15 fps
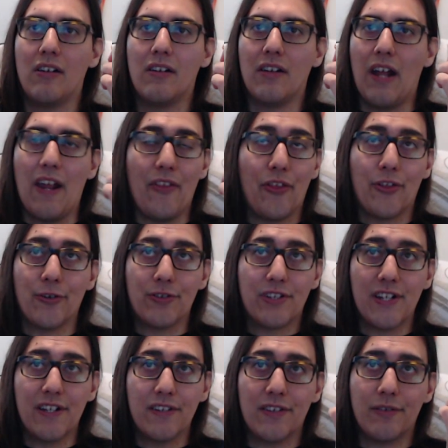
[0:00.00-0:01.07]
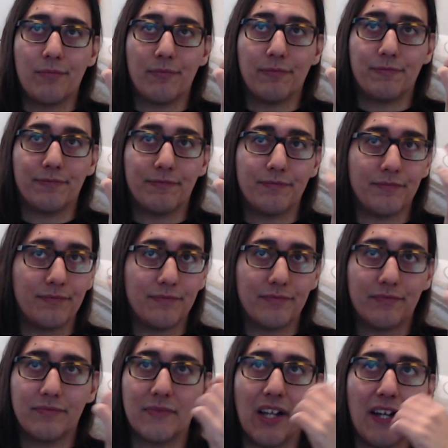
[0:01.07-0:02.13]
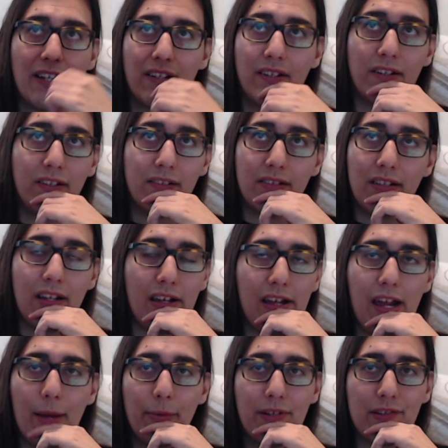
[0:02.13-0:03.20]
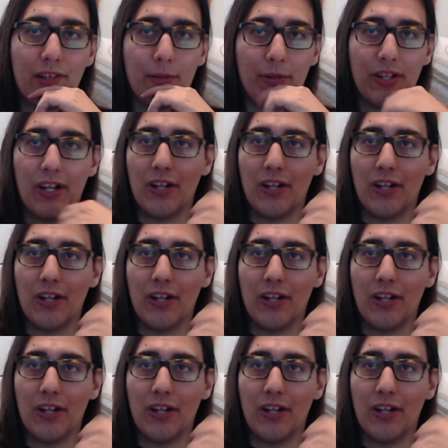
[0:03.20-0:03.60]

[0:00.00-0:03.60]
13th, like Hamlin is going to be there.